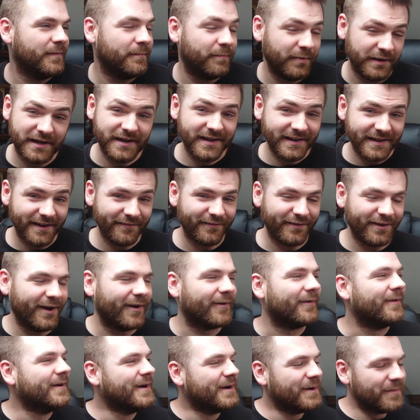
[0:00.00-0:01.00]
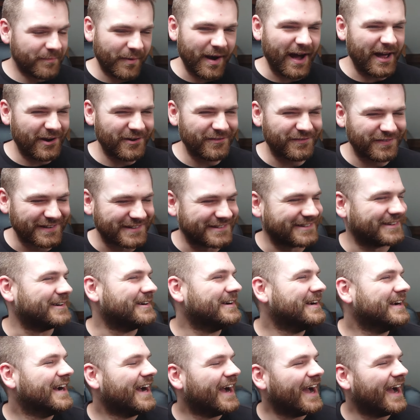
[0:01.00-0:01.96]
but you never know, but I don't think so.